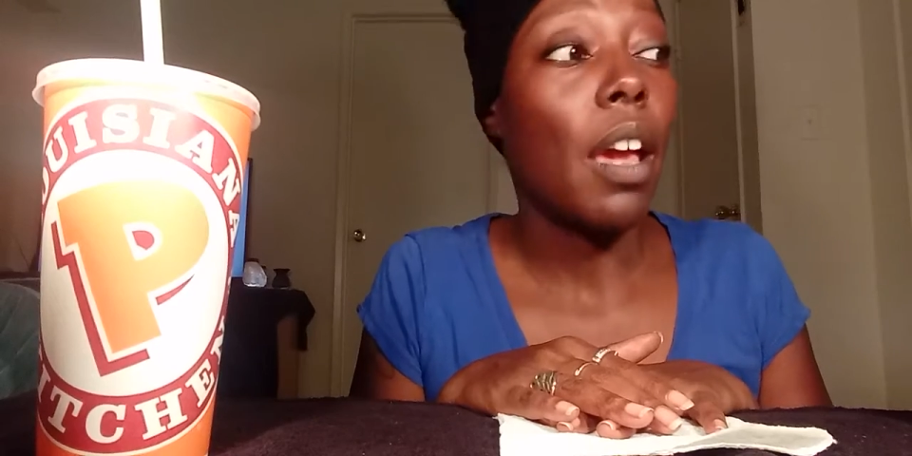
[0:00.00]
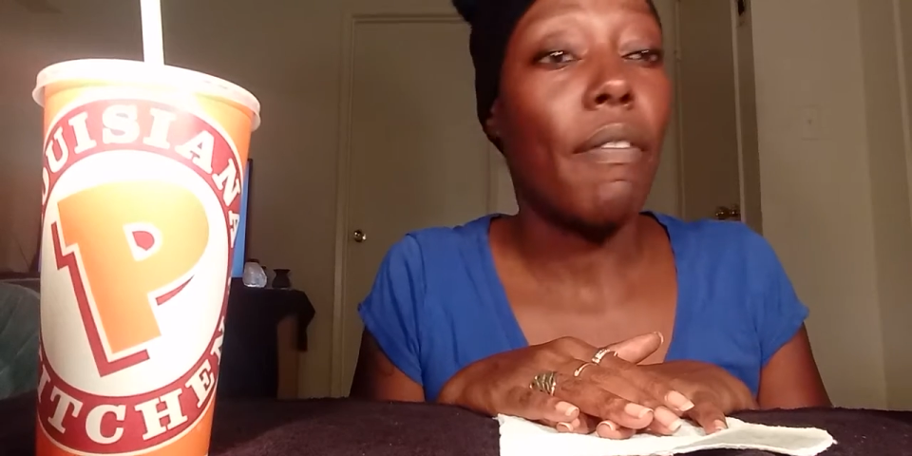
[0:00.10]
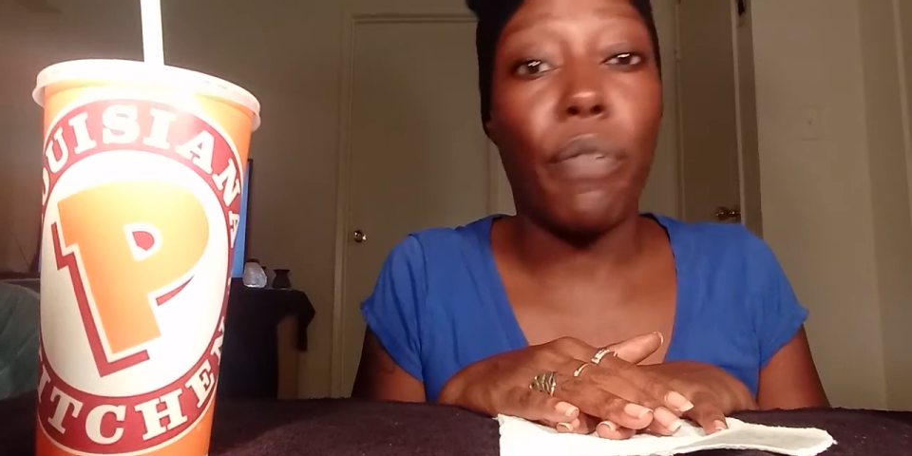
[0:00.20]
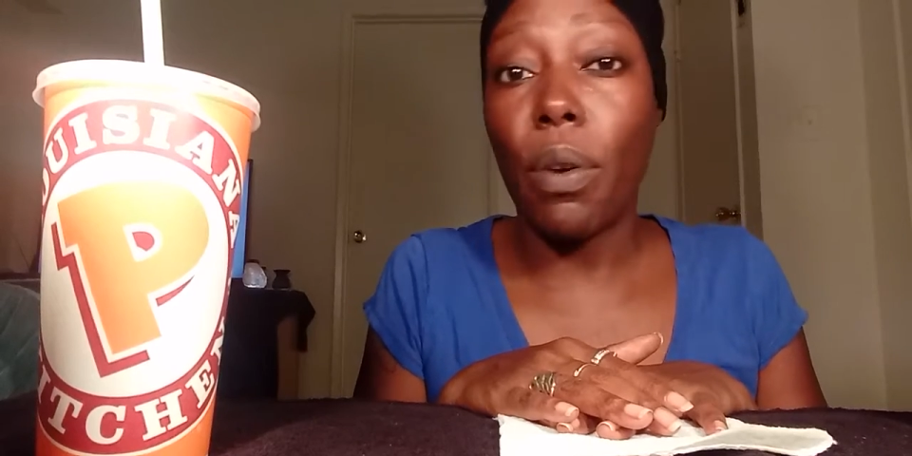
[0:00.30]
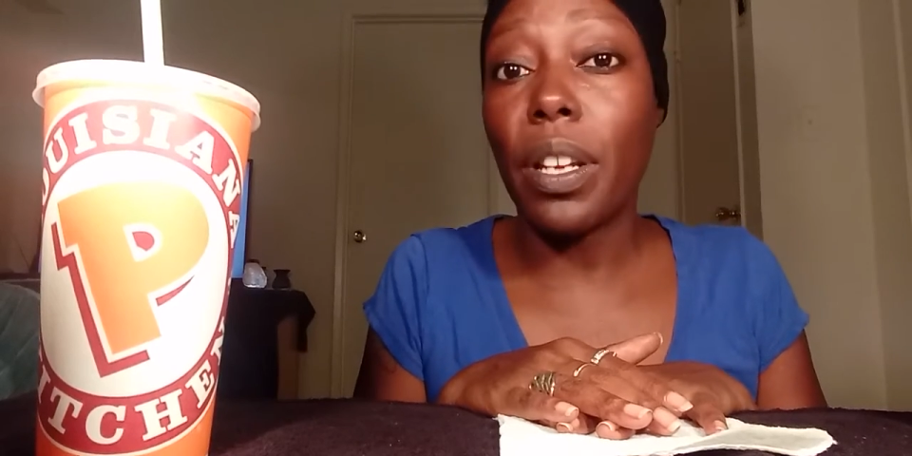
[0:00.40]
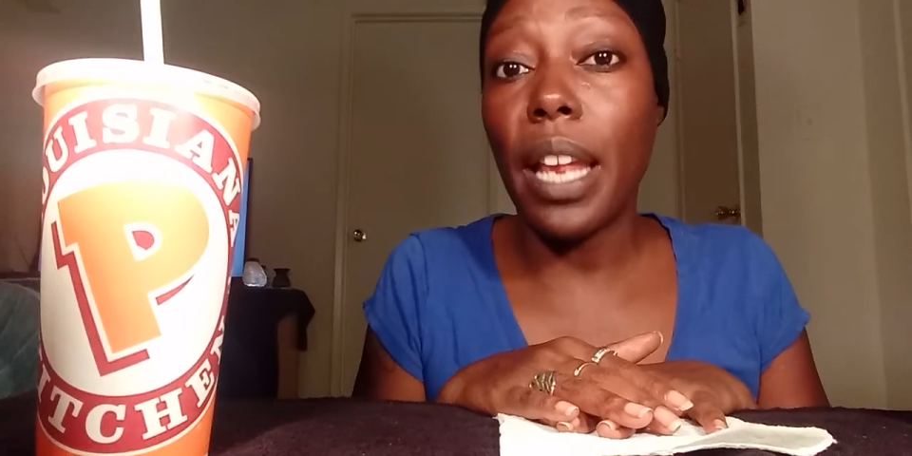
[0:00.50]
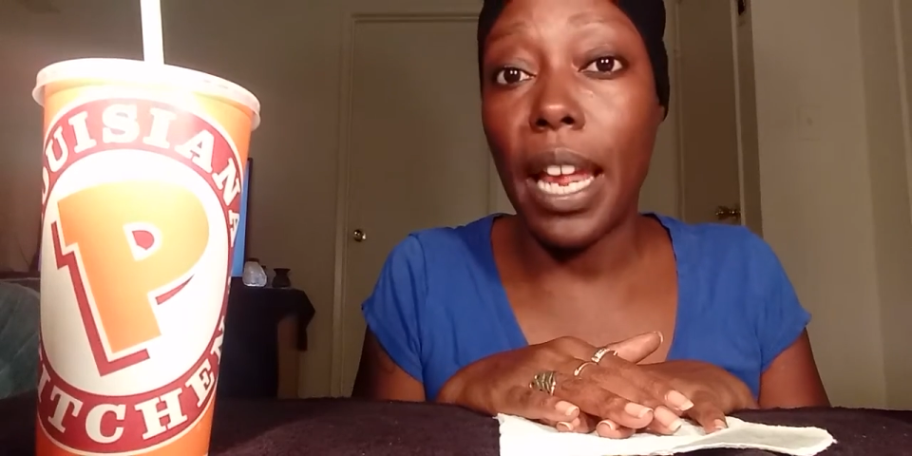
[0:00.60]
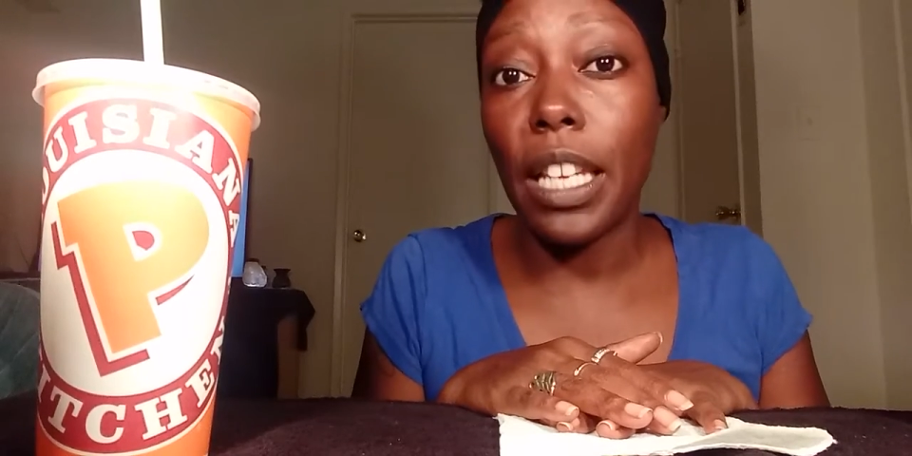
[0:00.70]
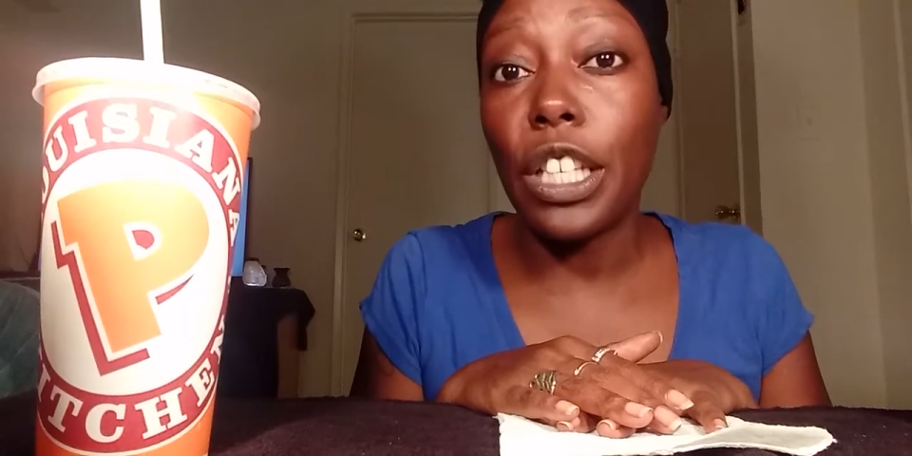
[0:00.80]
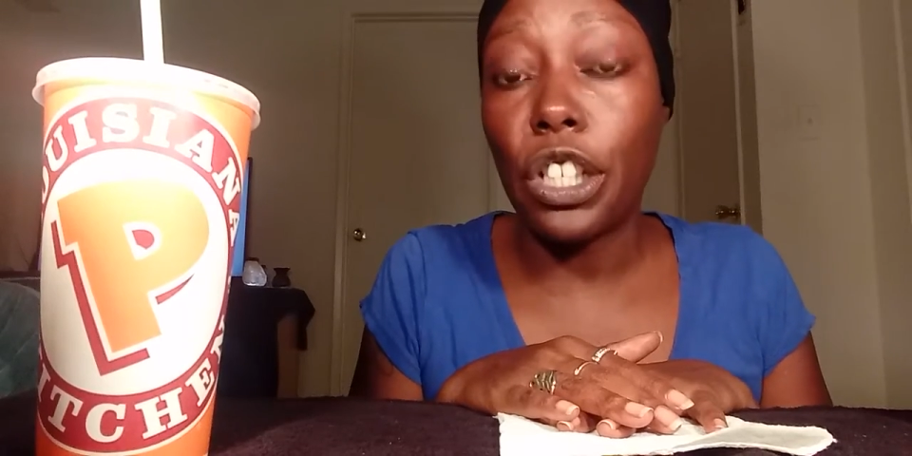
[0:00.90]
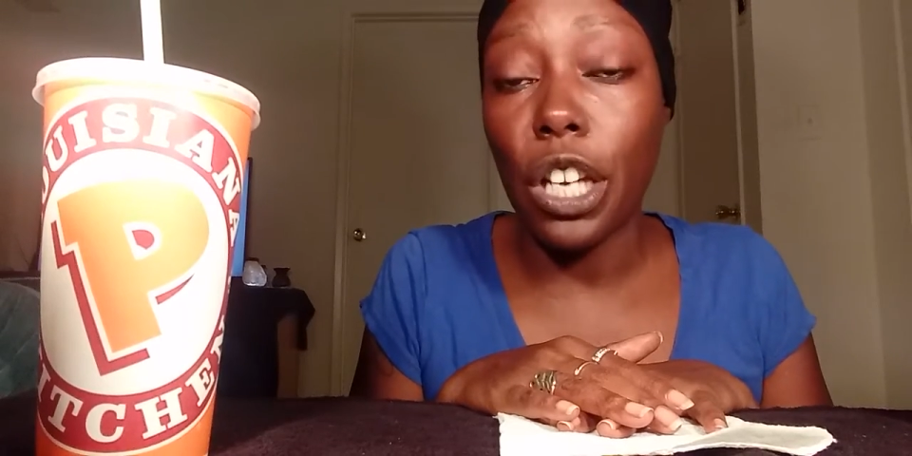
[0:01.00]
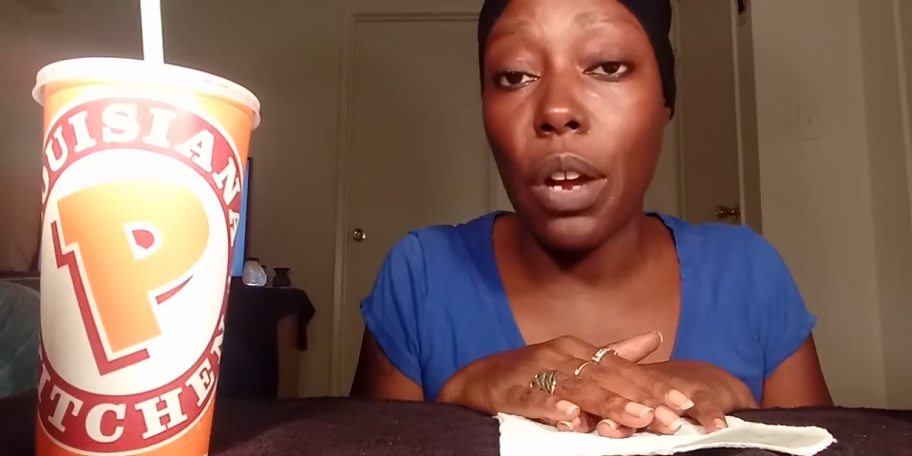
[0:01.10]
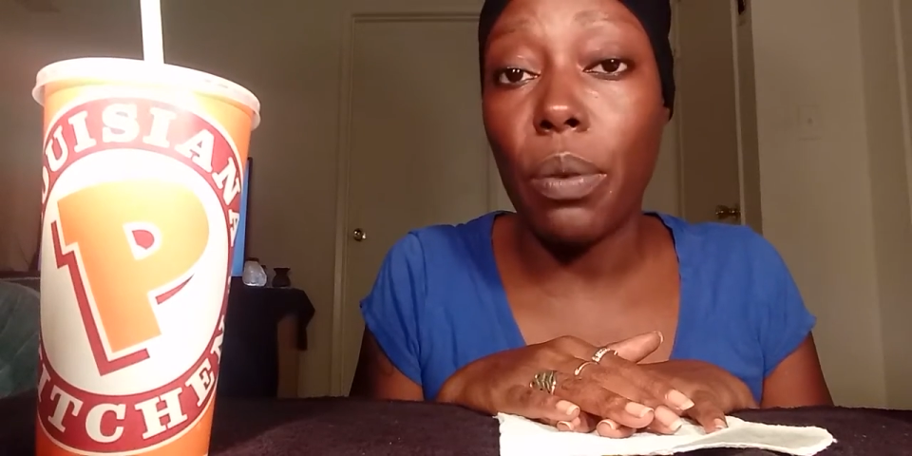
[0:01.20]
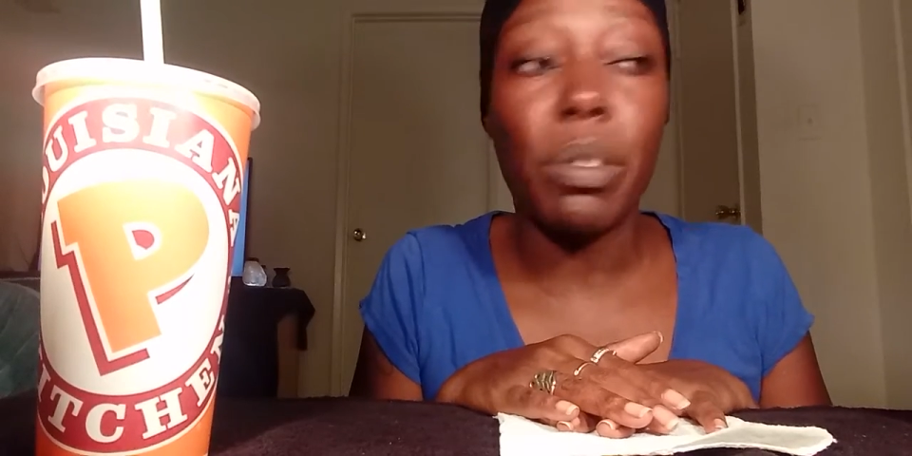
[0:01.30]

for the Ellen show.